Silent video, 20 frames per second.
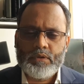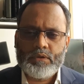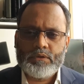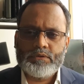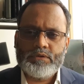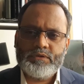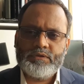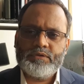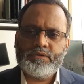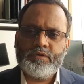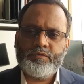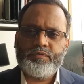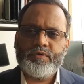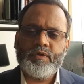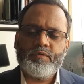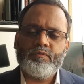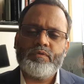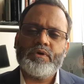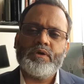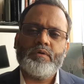This is a
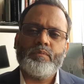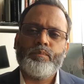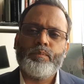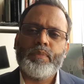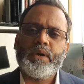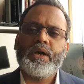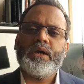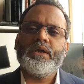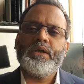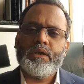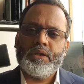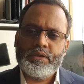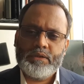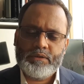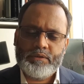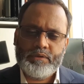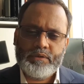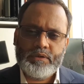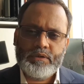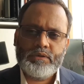framework by
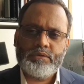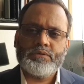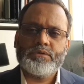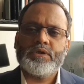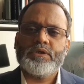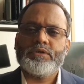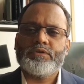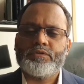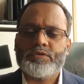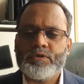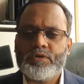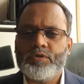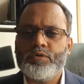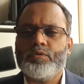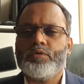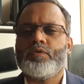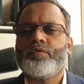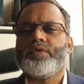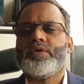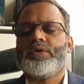IIA, the
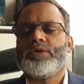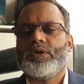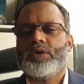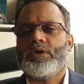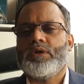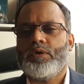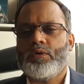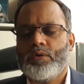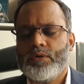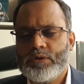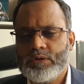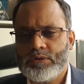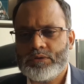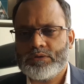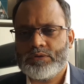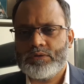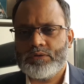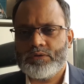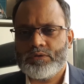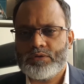Institute of Internal
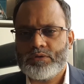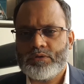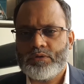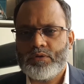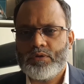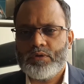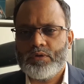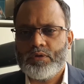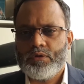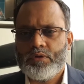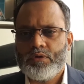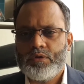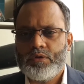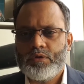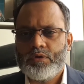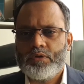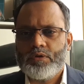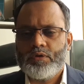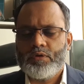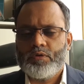Auditors,
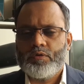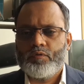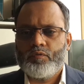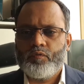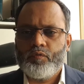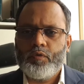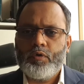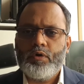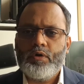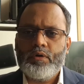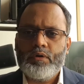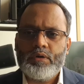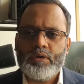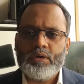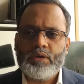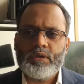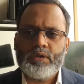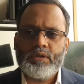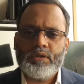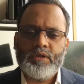for
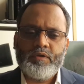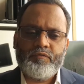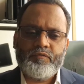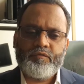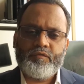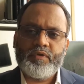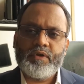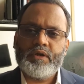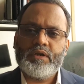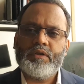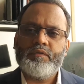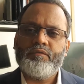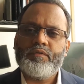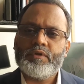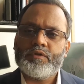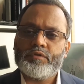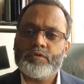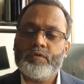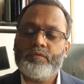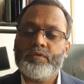the
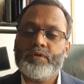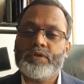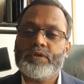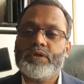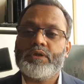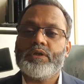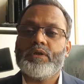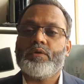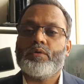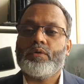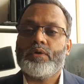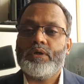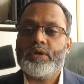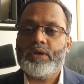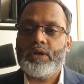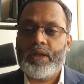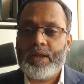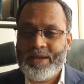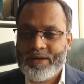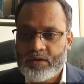effectiveness of internal
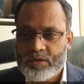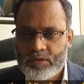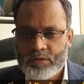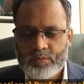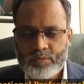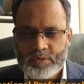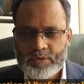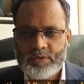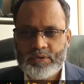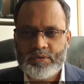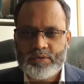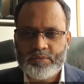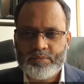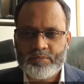audit activity.